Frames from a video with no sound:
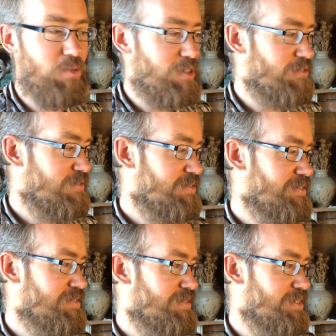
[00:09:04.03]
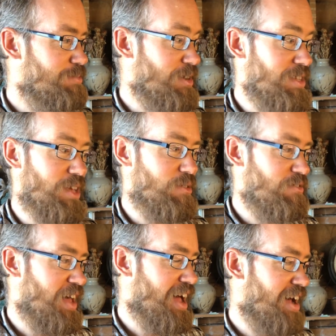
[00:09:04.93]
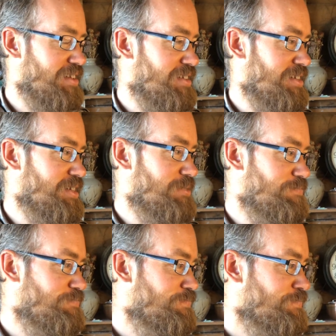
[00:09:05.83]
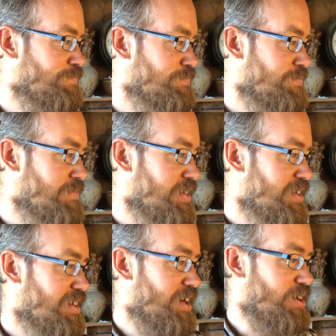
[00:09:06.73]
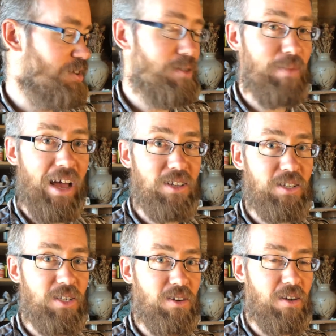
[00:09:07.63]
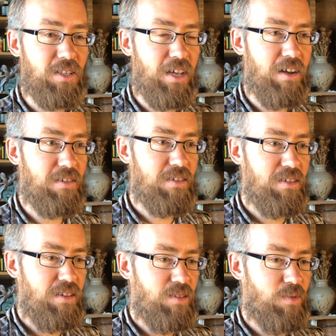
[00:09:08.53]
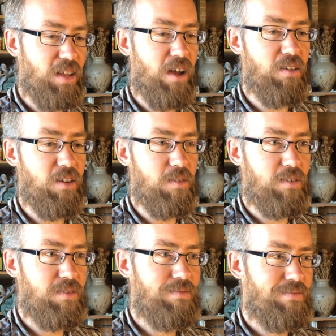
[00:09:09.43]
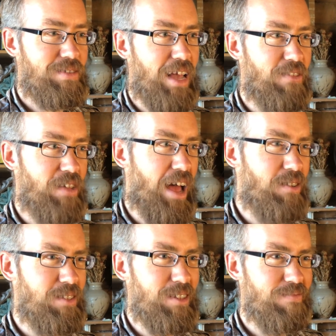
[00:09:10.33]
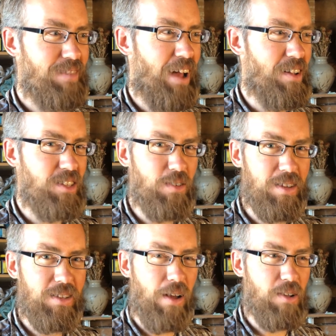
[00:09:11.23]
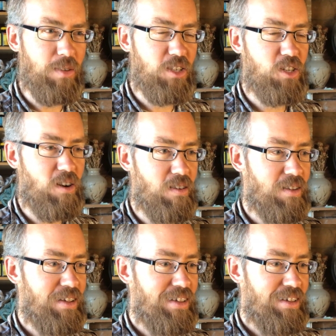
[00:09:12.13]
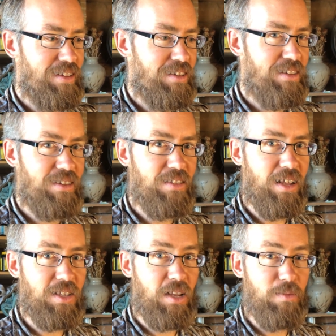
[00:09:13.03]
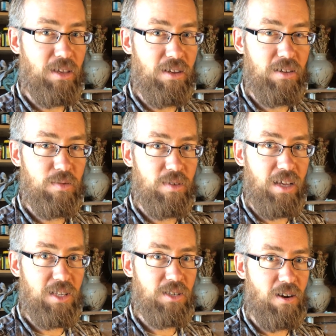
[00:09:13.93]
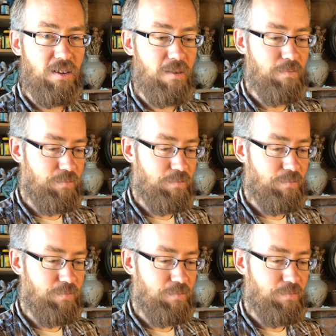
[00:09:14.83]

we've especially that we've had um, a good batch to start us out. We now know kind of how to how to do it, how to ensure that it's going to be good with that starter.